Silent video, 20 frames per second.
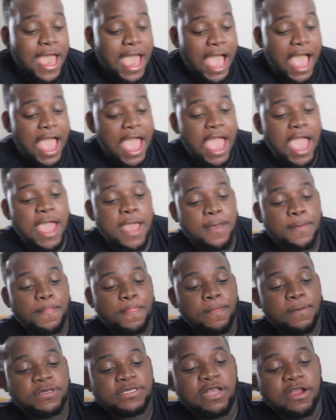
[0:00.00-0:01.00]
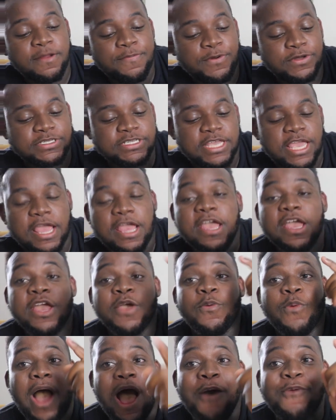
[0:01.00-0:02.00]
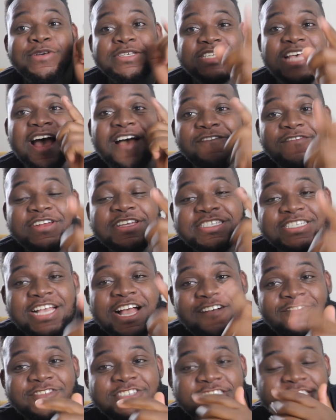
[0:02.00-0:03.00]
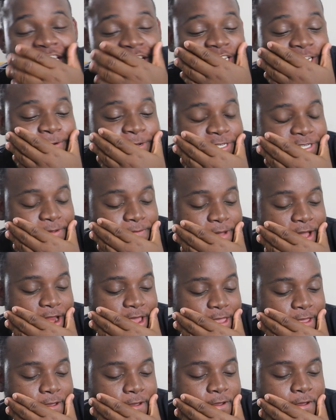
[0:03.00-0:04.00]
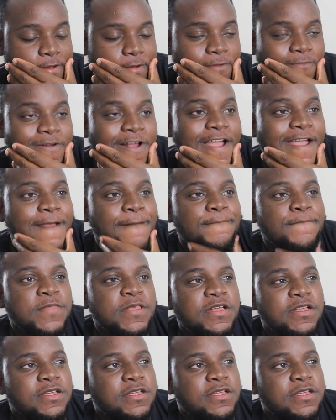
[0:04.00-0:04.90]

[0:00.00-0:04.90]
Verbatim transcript: Hey, sorry to pause again. I was having this conversation with somebody, right?